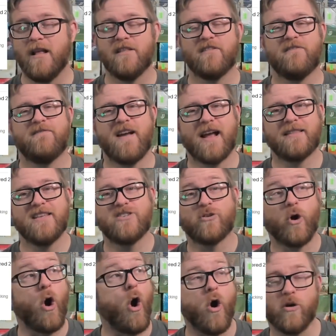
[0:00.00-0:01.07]
The fact these
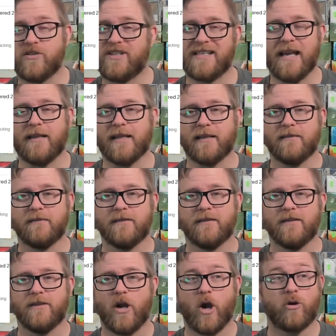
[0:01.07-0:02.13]
are all selling.
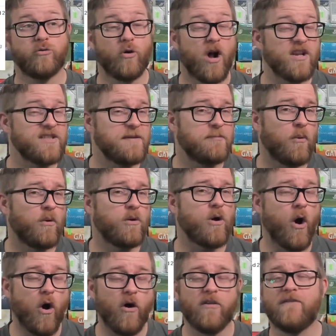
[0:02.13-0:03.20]
Across the board,
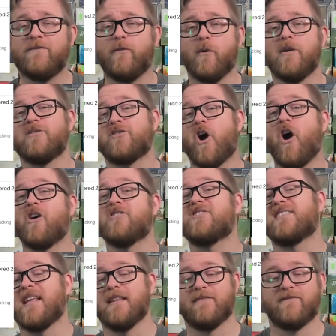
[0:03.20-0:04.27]
all the foils are
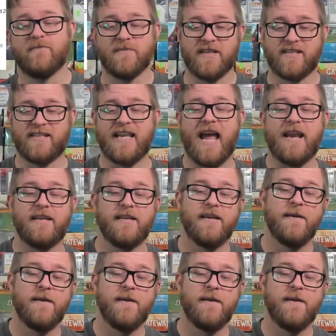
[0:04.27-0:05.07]
selling from this set.